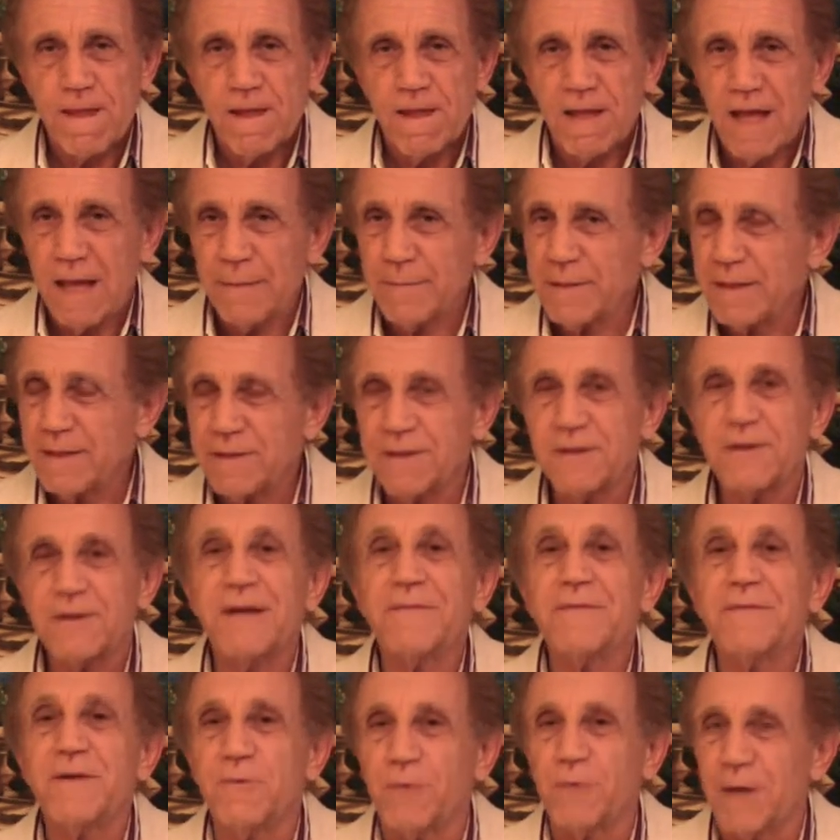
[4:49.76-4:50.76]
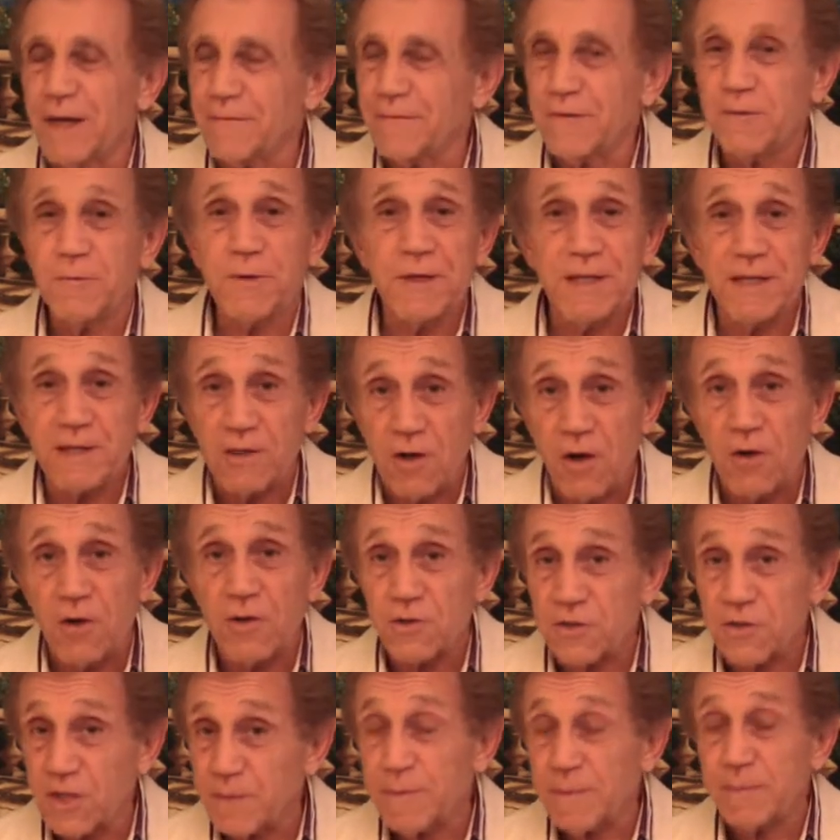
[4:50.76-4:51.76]
I mean, they're everywhere. Everywhere you go,
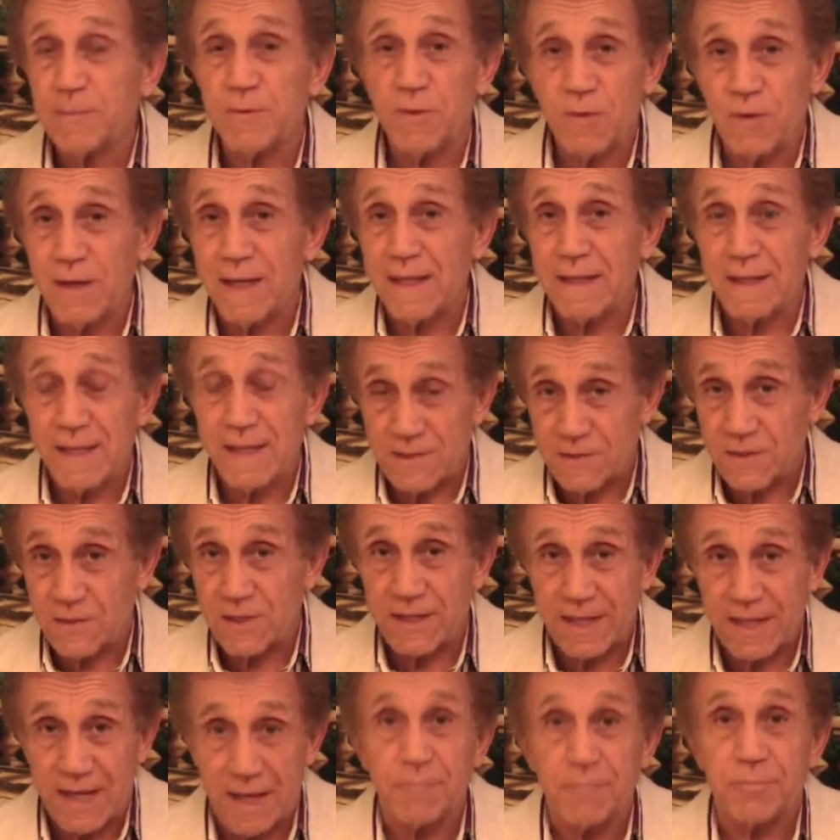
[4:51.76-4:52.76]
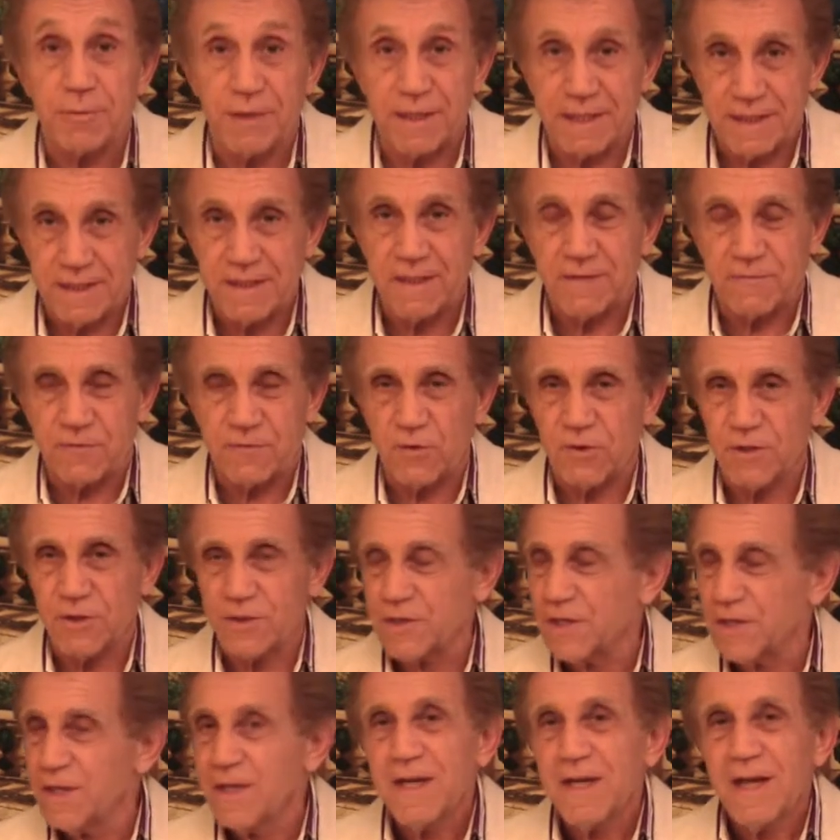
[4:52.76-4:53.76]
you see people, unless they can't bring it in, of
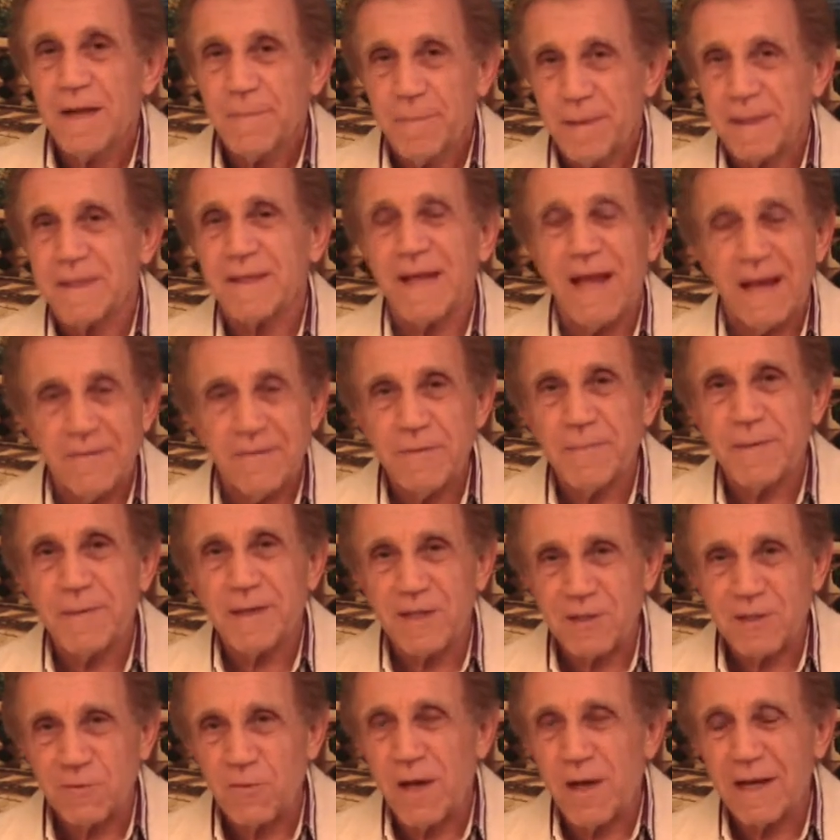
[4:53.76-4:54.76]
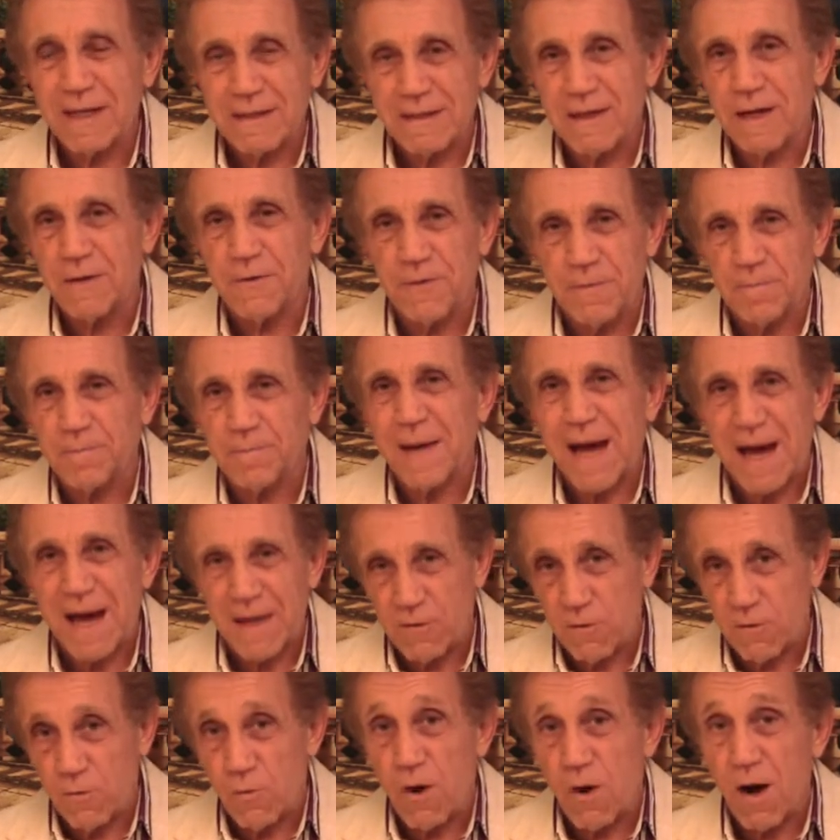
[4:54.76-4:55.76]
course. But everybody's walking around with
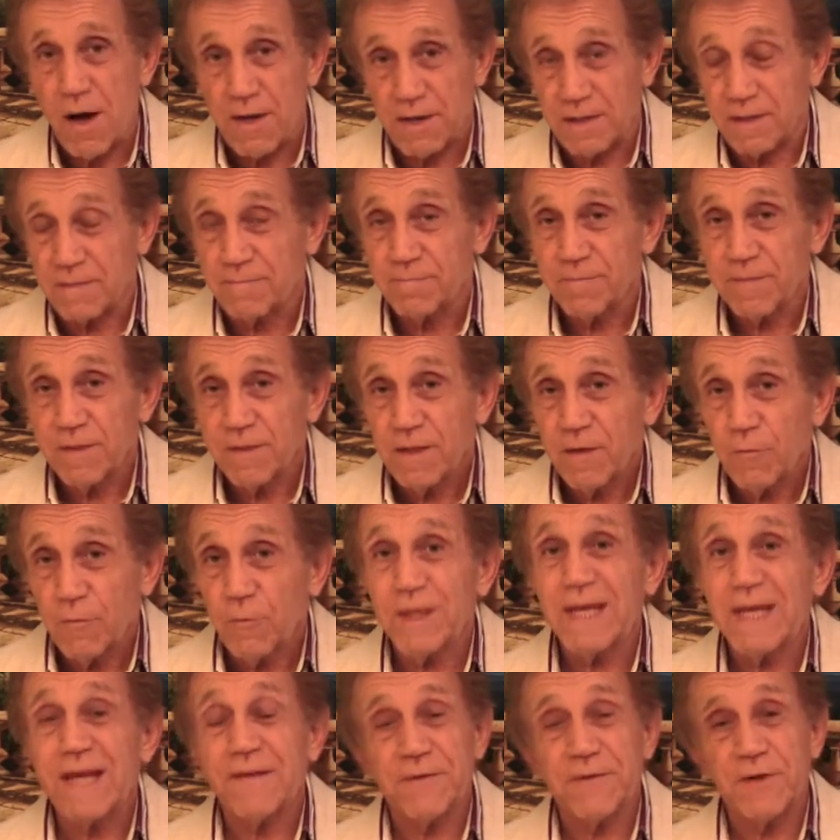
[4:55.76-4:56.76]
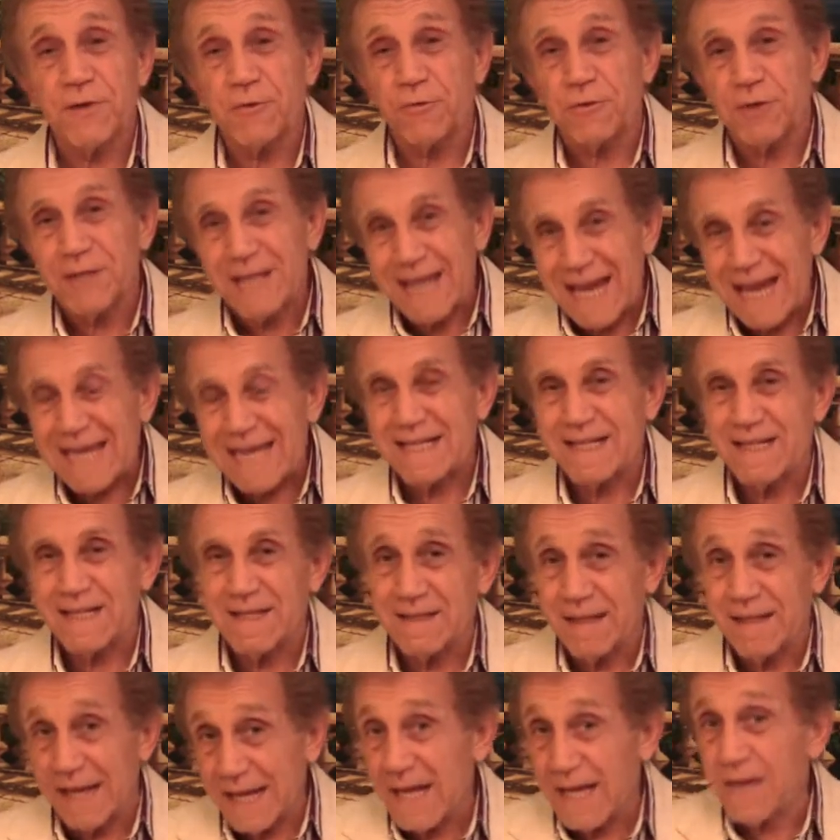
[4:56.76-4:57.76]
bottled water. They have
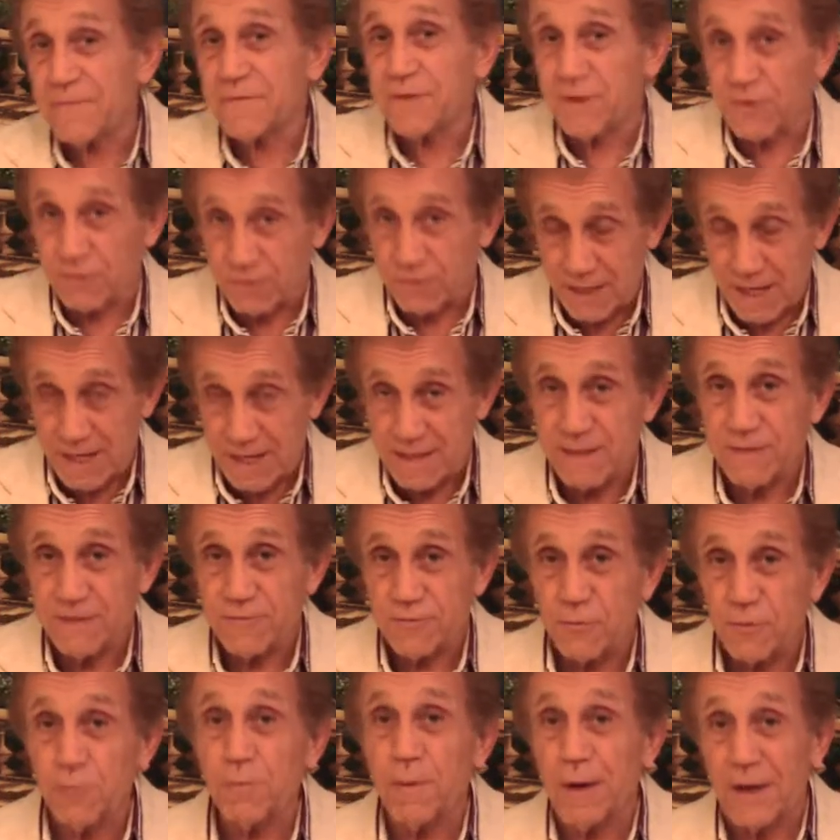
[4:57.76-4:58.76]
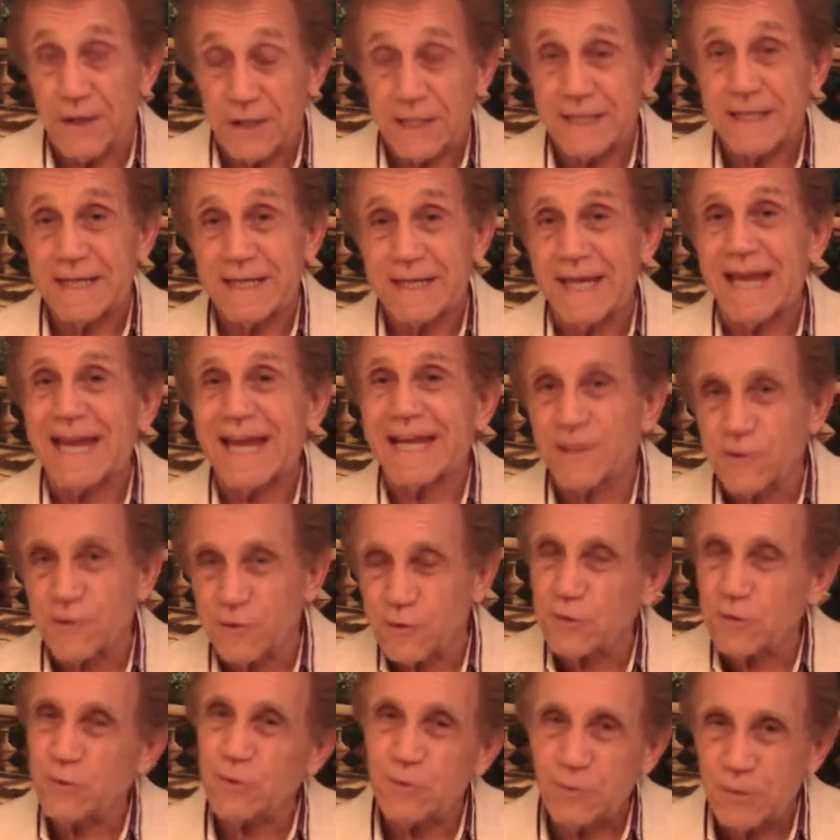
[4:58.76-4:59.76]
created, through marketing, a
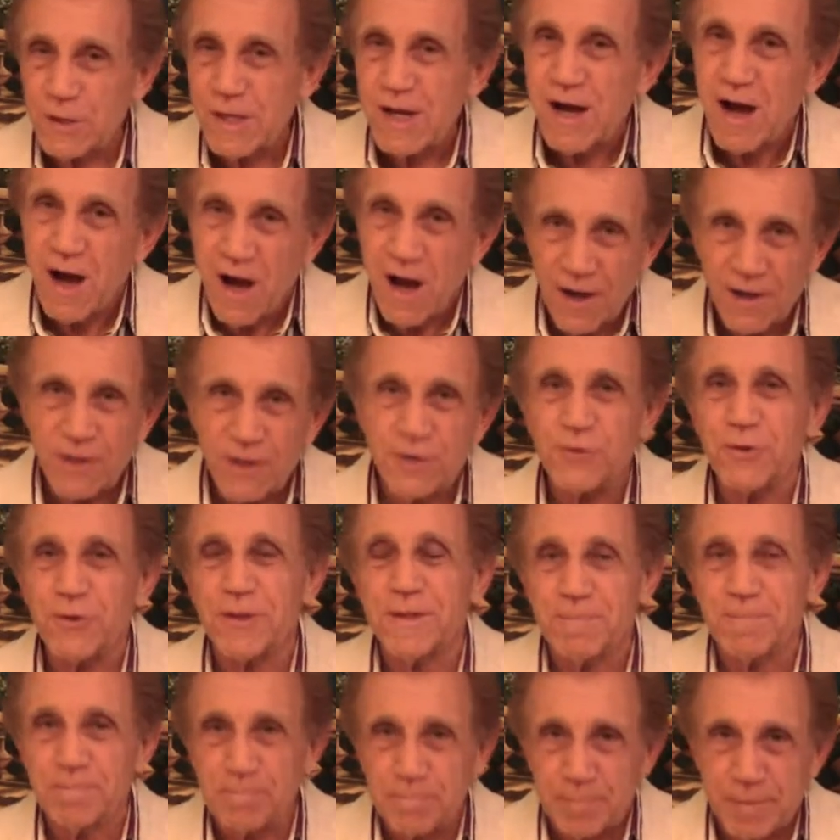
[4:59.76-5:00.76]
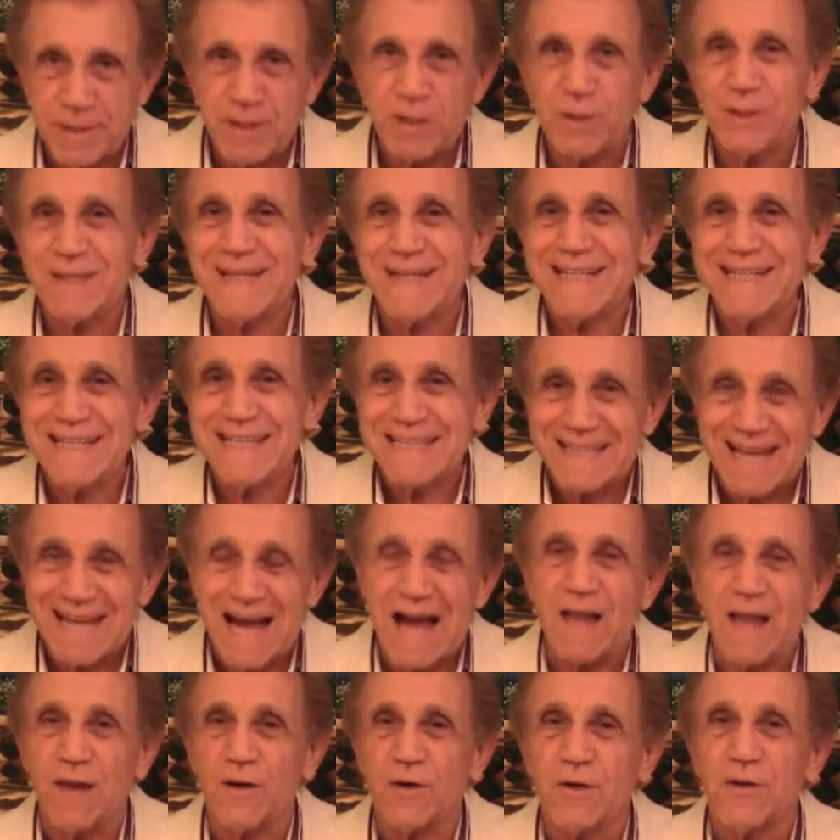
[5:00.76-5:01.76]
$200 billion
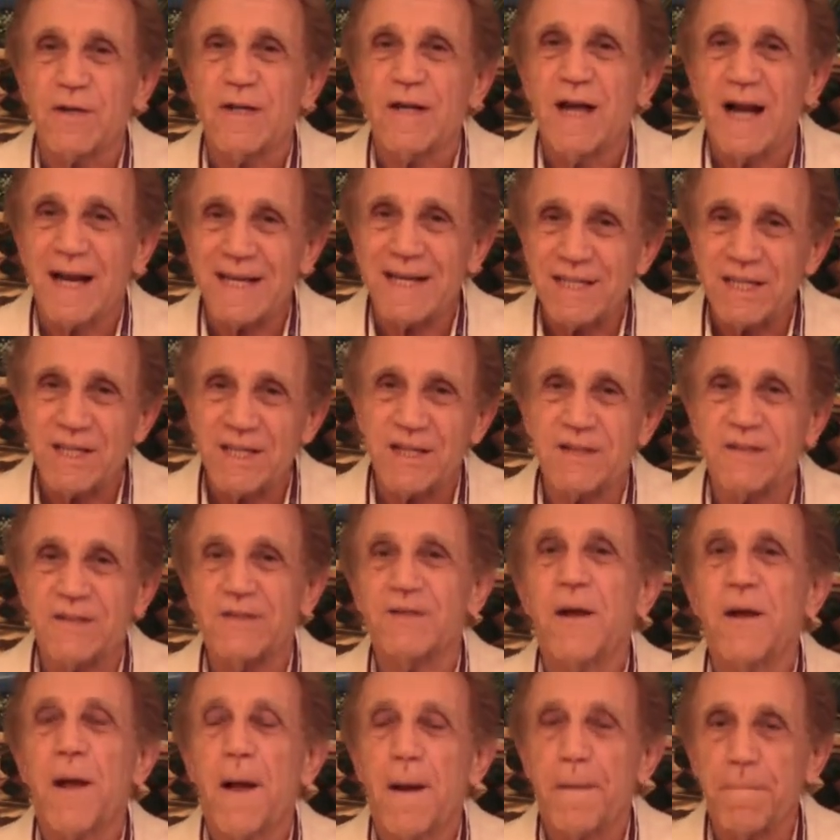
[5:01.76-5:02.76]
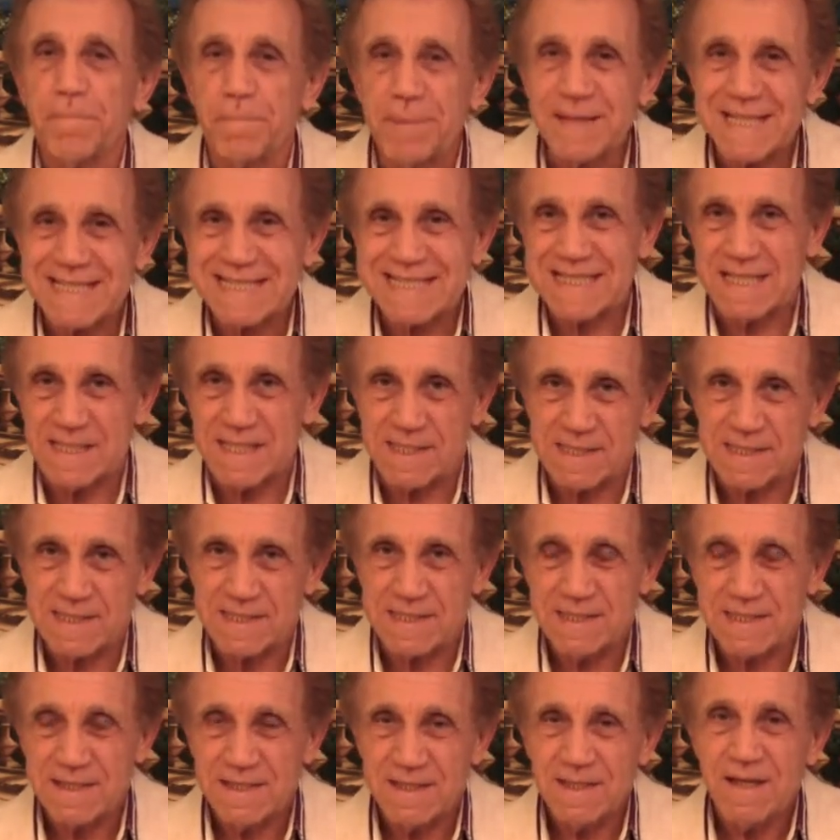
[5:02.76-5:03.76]
a year
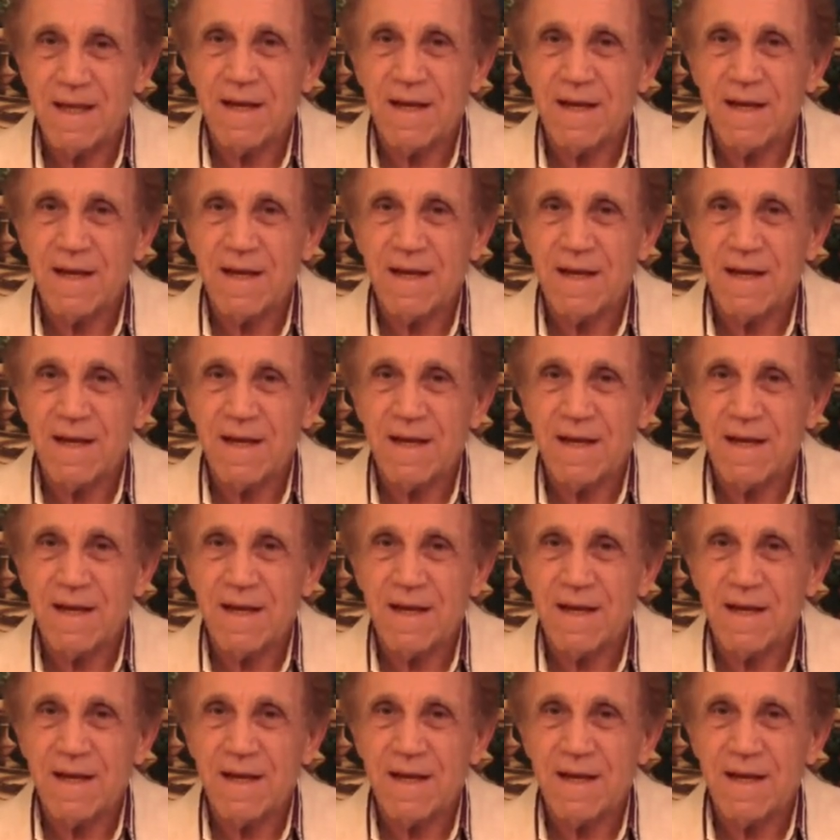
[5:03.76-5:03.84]
business.